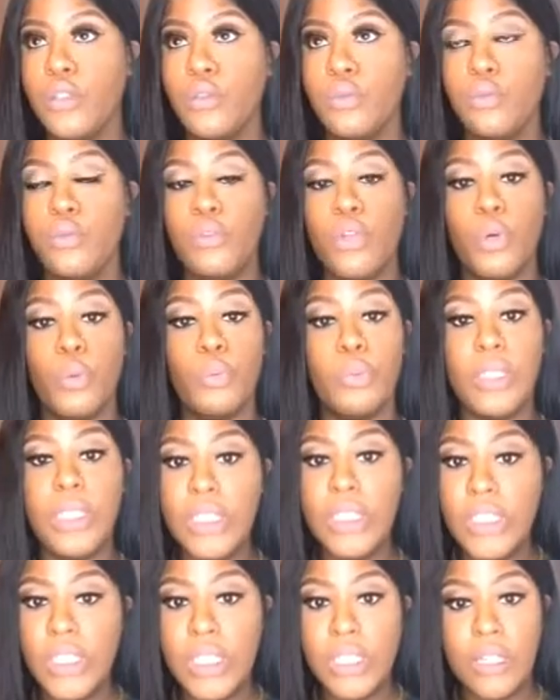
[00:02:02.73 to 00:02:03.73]
do no
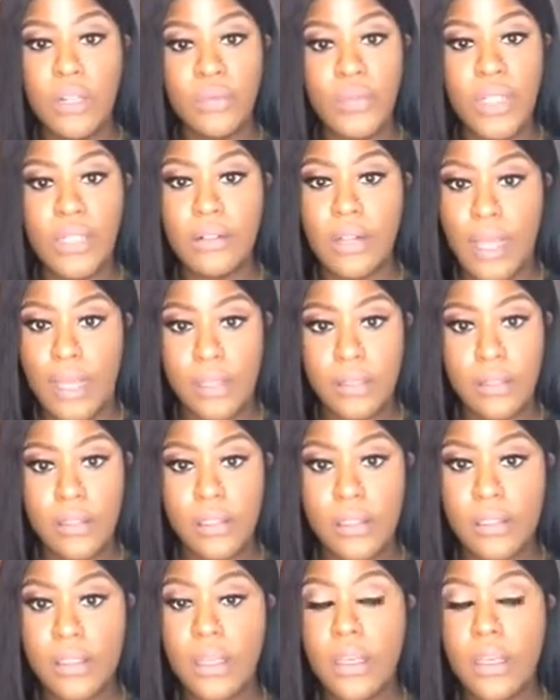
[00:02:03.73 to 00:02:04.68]
bleaching of the knots.